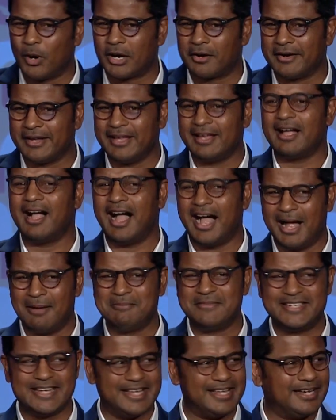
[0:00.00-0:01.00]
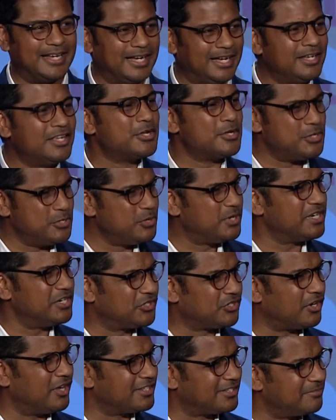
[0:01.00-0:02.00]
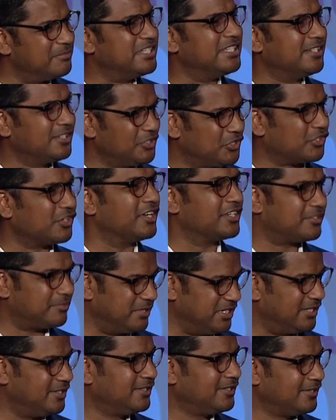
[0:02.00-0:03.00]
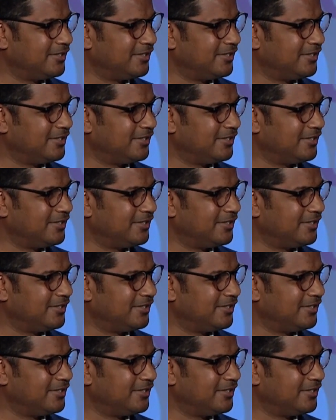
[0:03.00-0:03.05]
worry, I'm data, you can trust me, trust me.